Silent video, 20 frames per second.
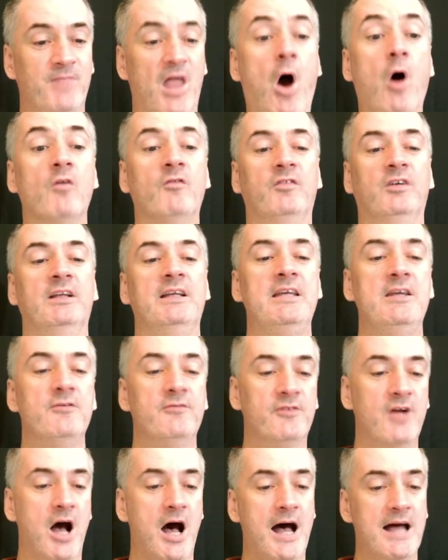Hopefully you've
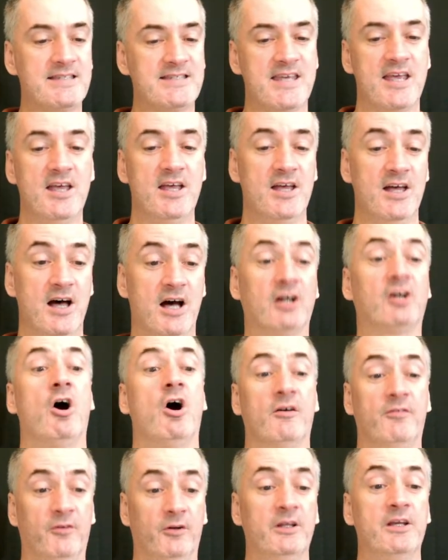got a
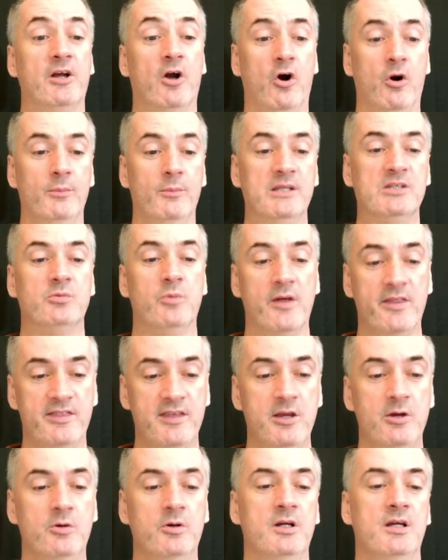car full of your homies with
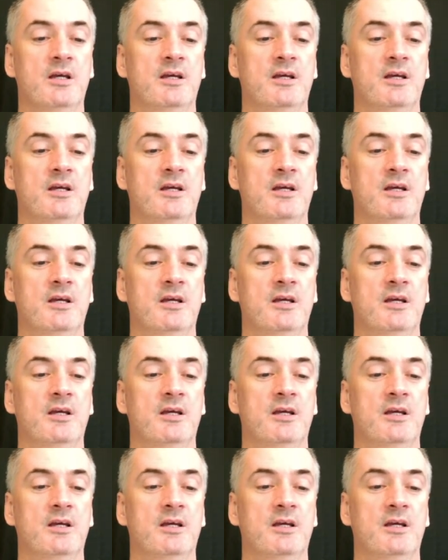you.